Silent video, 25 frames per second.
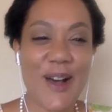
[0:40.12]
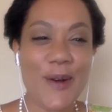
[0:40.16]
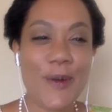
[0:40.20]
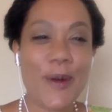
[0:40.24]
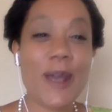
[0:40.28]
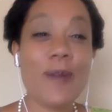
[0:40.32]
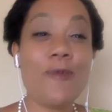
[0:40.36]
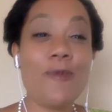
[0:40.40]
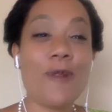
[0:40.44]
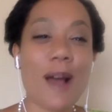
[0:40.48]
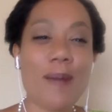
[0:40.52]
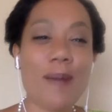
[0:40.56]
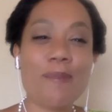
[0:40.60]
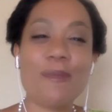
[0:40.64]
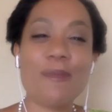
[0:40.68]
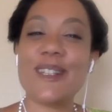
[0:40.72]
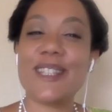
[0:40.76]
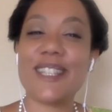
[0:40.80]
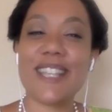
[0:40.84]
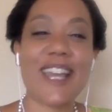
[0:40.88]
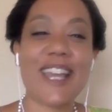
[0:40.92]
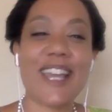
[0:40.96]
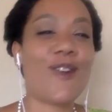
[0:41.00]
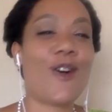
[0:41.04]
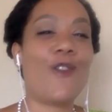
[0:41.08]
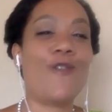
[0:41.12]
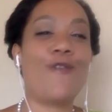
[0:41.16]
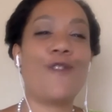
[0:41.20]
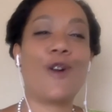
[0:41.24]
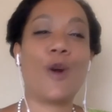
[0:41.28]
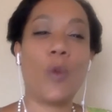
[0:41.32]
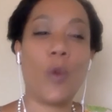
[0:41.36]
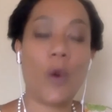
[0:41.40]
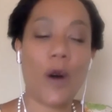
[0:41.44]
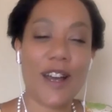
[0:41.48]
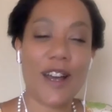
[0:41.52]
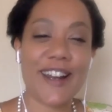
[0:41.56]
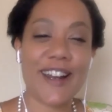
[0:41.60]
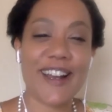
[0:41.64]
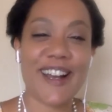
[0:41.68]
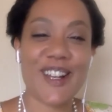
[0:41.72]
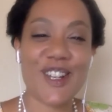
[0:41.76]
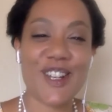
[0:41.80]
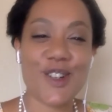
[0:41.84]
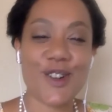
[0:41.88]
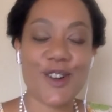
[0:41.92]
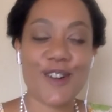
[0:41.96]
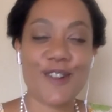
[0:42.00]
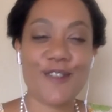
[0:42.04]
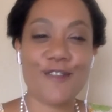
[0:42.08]
We represent over
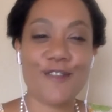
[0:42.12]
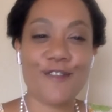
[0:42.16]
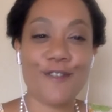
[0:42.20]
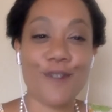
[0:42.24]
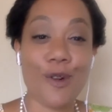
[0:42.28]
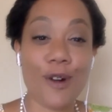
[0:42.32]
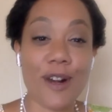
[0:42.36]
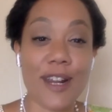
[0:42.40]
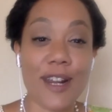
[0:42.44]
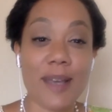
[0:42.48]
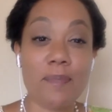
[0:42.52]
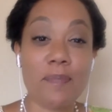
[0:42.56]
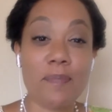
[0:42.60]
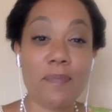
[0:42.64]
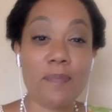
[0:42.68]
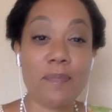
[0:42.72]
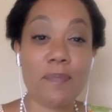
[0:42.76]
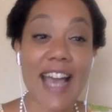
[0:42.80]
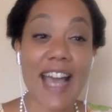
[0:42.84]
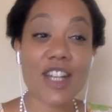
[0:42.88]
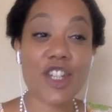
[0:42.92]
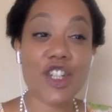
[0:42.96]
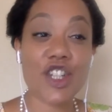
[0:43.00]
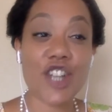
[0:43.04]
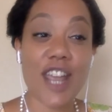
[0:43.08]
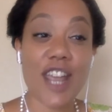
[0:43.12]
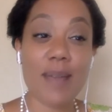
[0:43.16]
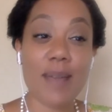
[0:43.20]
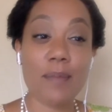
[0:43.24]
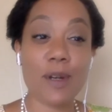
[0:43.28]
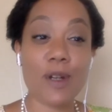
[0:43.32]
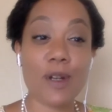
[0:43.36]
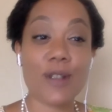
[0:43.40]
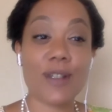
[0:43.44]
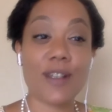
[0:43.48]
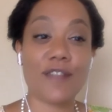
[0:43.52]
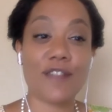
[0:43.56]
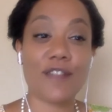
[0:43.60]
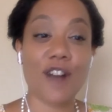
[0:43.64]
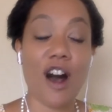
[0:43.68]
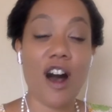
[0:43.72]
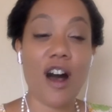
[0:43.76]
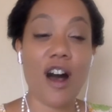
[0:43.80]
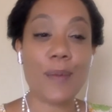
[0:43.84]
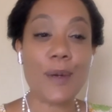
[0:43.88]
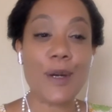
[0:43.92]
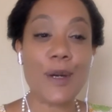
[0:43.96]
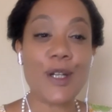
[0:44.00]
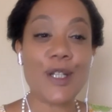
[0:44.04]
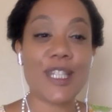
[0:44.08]
140 Black Chambers of
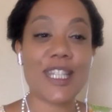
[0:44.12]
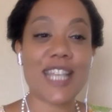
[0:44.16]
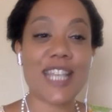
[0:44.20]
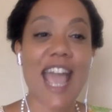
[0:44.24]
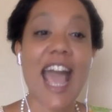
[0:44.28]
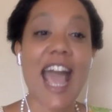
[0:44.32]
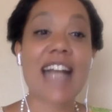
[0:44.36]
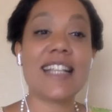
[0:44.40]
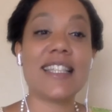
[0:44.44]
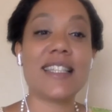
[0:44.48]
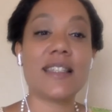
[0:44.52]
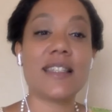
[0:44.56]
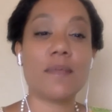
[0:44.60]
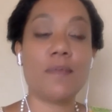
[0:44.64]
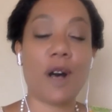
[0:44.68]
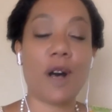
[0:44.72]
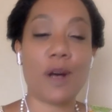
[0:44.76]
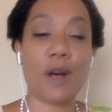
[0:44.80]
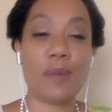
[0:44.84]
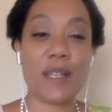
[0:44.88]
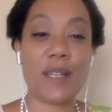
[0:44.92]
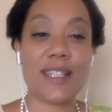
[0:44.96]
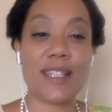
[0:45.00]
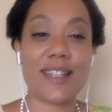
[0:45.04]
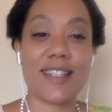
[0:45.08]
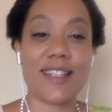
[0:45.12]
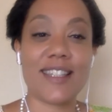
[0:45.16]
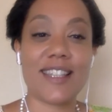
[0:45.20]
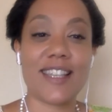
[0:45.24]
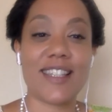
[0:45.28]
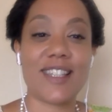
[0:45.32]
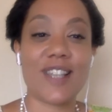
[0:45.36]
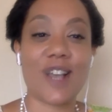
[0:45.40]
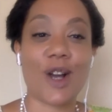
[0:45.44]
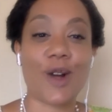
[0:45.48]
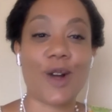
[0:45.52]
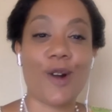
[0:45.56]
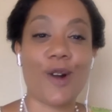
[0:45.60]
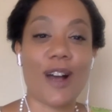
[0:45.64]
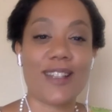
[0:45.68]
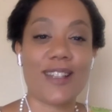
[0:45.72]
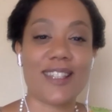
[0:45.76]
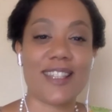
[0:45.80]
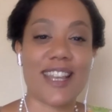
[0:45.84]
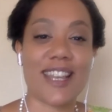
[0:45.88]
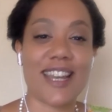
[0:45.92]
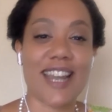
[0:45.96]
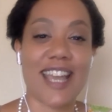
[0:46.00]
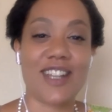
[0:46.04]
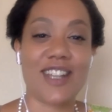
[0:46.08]
Commerce and small businesses
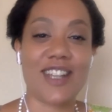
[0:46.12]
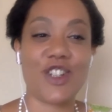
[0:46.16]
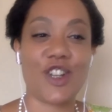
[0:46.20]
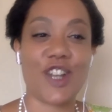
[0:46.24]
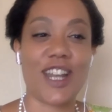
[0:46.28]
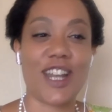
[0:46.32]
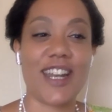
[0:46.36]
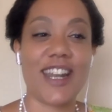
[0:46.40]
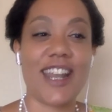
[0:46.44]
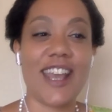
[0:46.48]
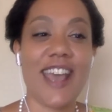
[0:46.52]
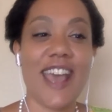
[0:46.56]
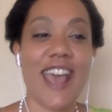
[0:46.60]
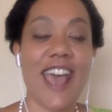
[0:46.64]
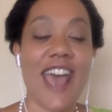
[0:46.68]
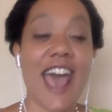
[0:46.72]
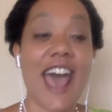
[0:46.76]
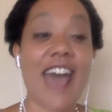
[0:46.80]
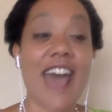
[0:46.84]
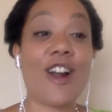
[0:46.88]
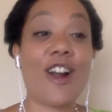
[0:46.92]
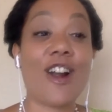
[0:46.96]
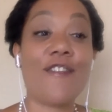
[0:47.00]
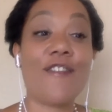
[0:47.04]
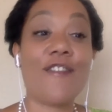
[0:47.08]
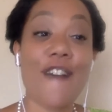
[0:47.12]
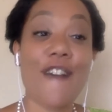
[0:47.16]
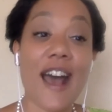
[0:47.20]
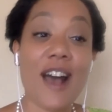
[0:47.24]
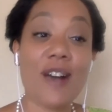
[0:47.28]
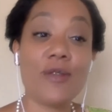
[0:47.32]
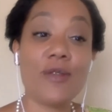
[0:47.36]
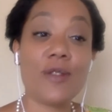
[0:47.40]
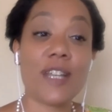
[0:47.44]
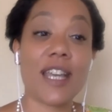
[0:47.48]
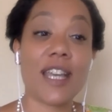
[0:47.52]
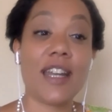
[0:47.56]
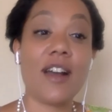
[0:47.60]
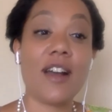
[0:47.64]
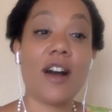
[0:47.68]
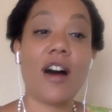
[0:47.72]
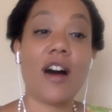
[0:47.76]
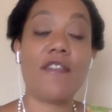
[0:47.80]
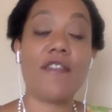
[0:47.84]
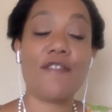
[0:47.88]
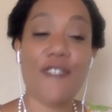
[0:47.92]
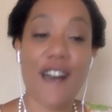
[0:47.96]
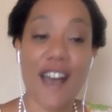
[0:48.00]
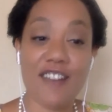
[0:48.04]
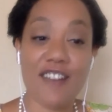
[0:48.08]
across the nation and are founded
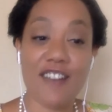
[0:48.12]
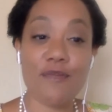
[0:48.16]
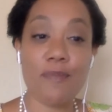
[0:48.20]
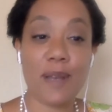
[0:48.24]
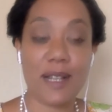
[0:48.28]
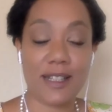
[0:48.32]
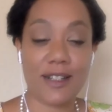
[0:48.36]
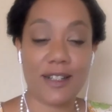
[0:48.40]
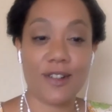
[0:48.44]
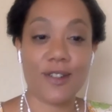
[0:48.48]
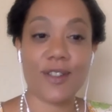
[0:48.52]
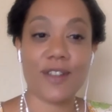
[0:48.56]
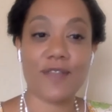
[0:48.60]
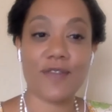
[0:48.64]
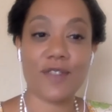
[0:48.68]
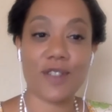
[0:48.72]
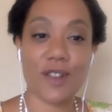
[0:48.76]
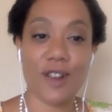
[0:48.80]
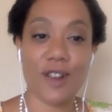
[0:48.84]
on five pillars of